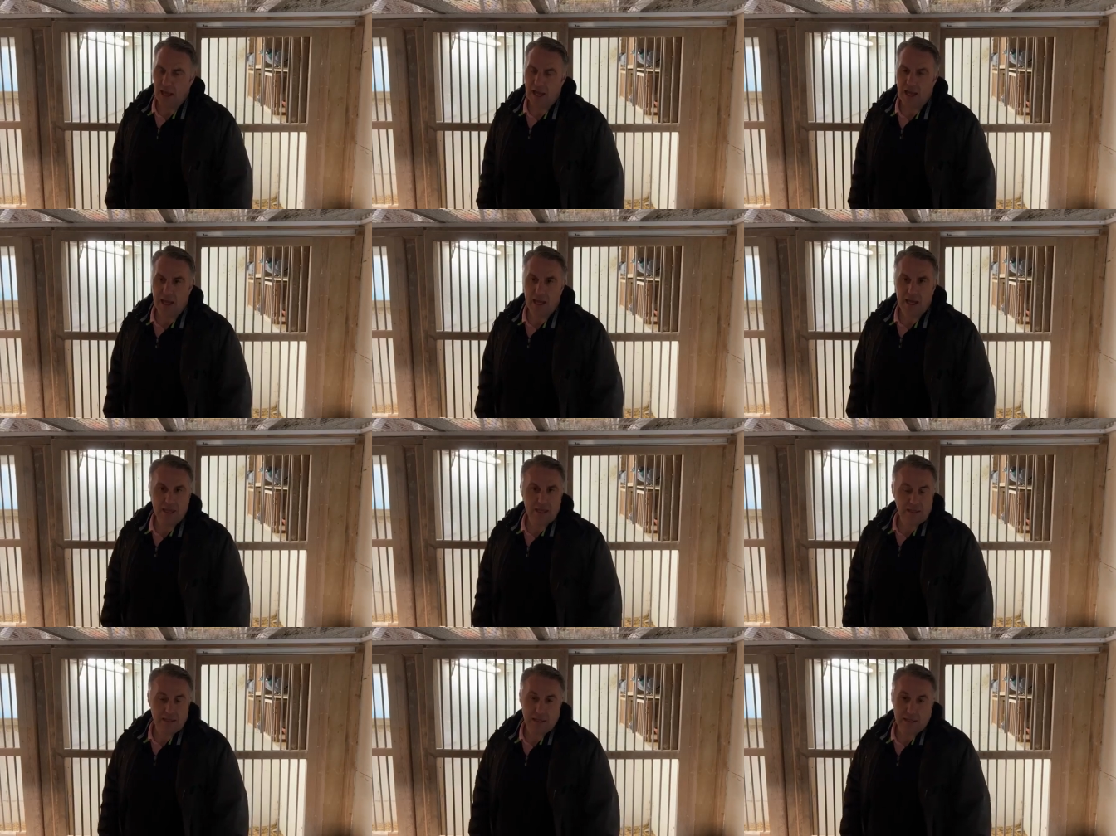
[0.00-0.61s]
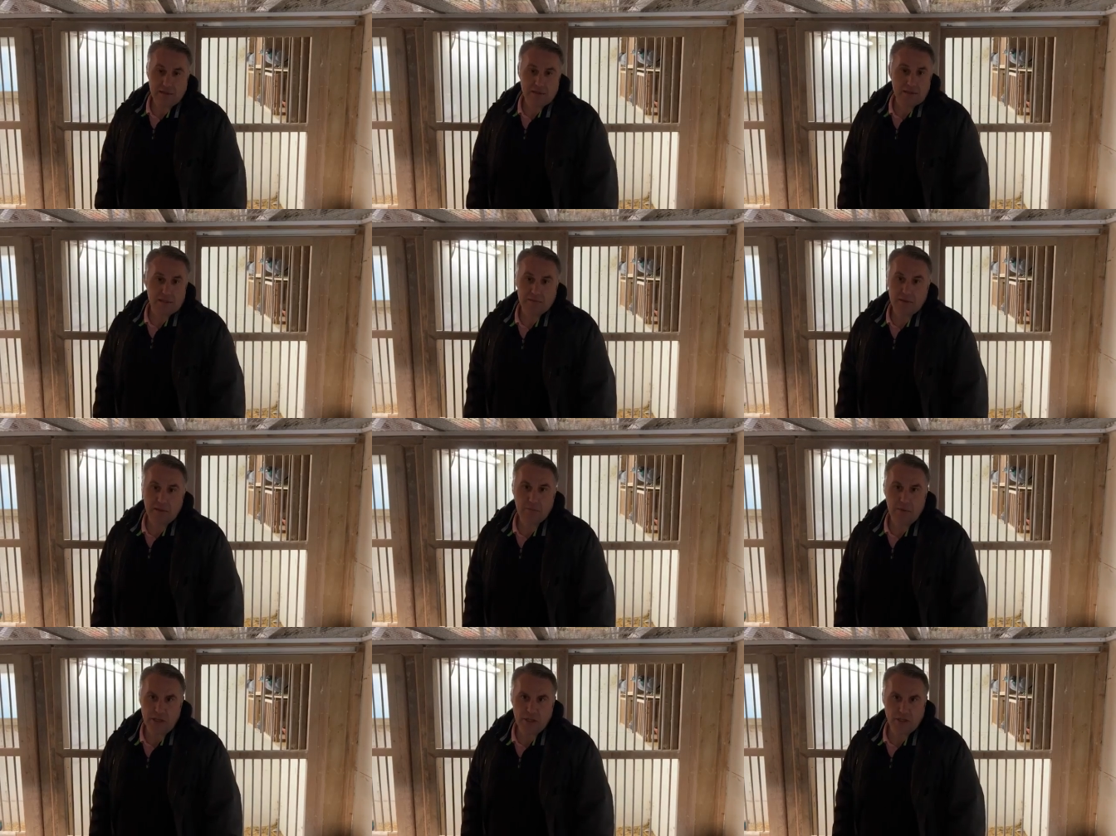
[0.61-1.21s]
Uh,
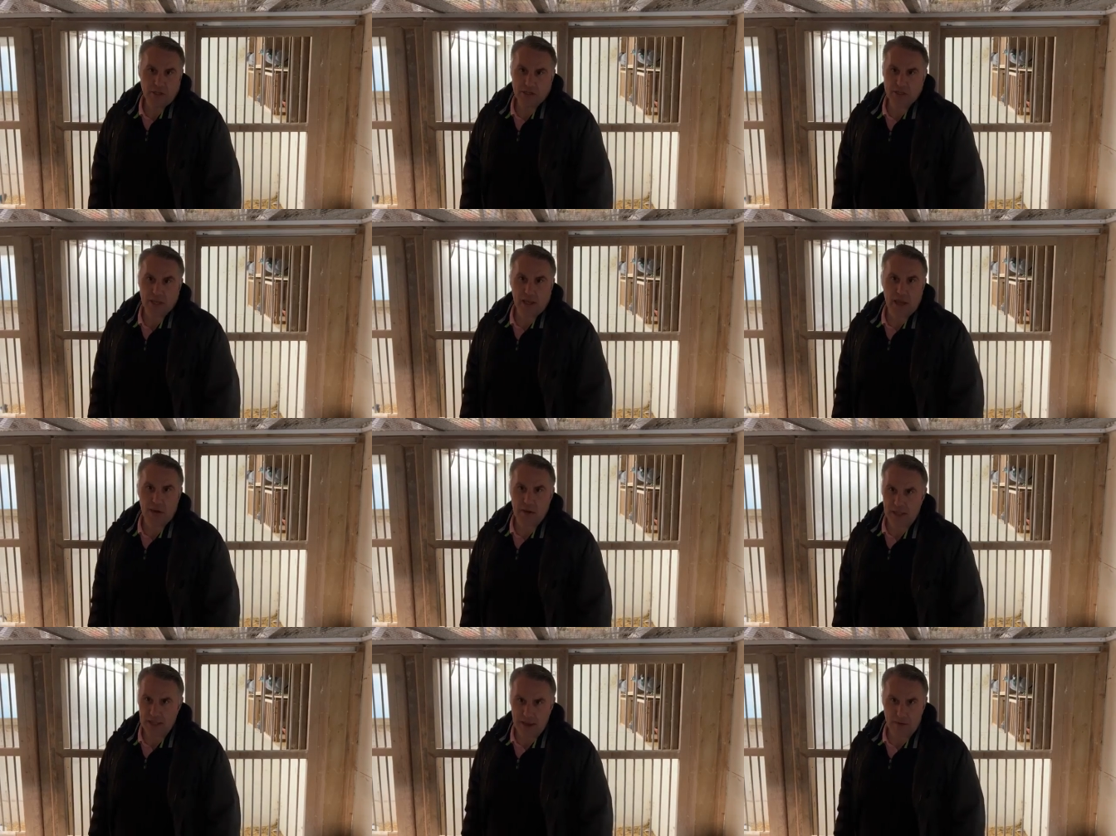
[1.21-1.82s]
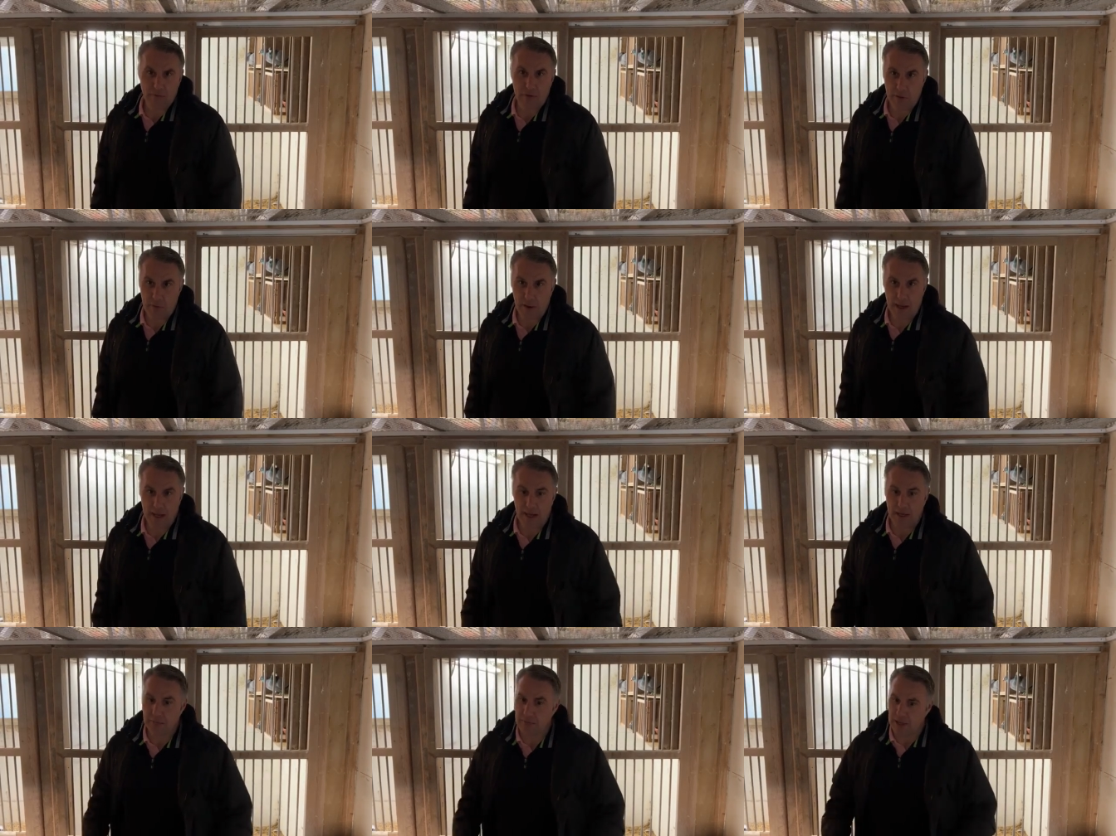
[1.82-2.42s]
the pigeons are going
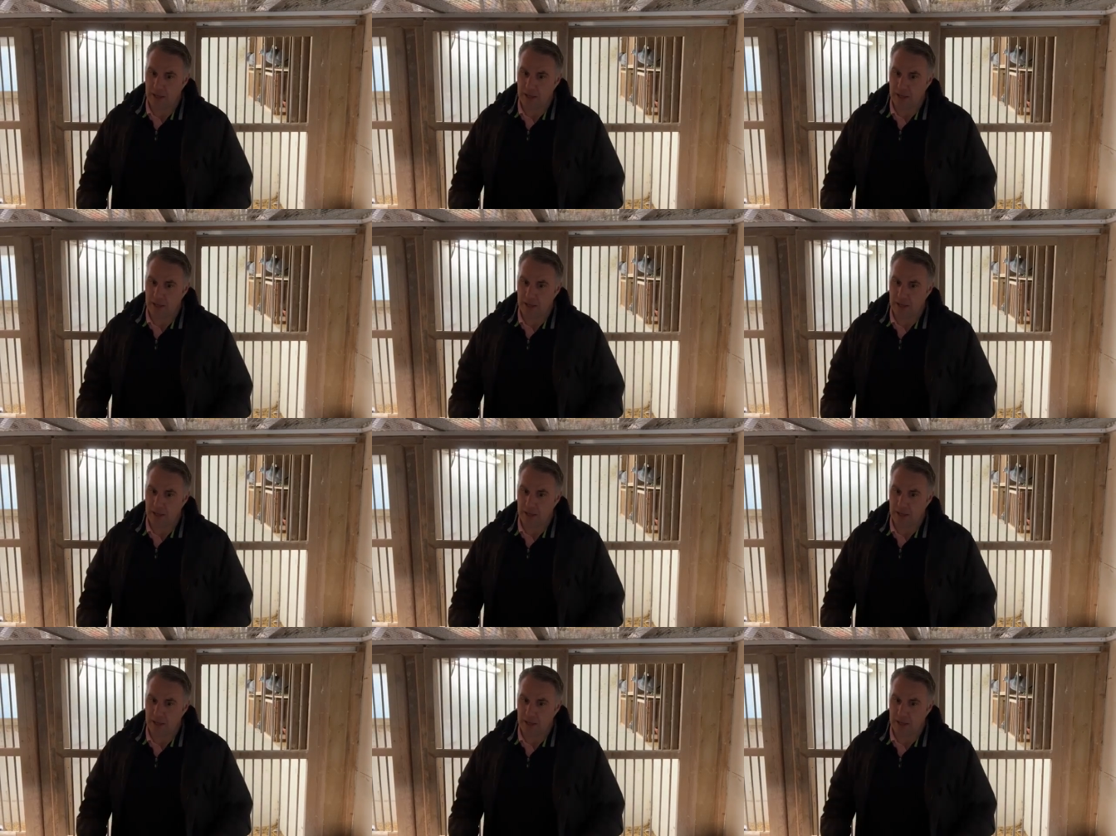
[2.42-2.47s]
everywhere.